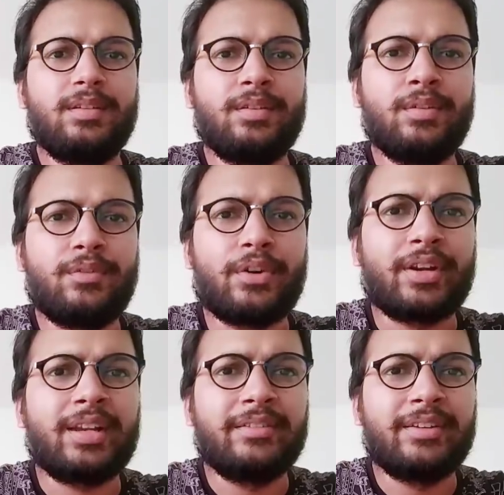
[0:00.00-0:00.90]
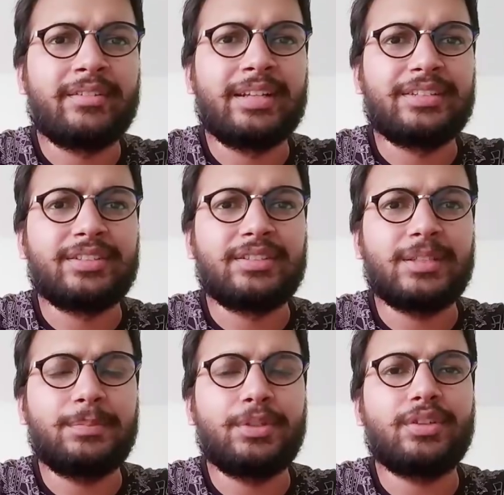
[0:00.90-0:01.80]
go for a live-in
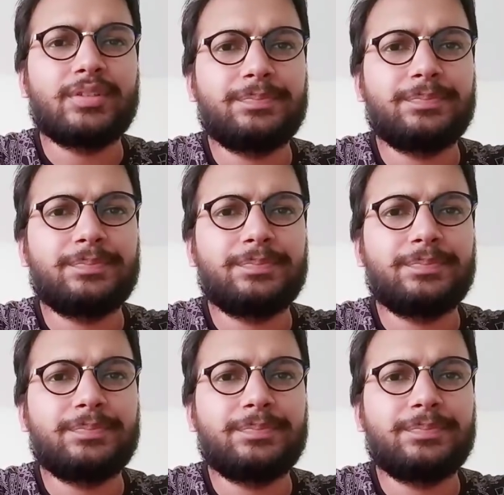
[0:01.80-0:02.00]
relationship because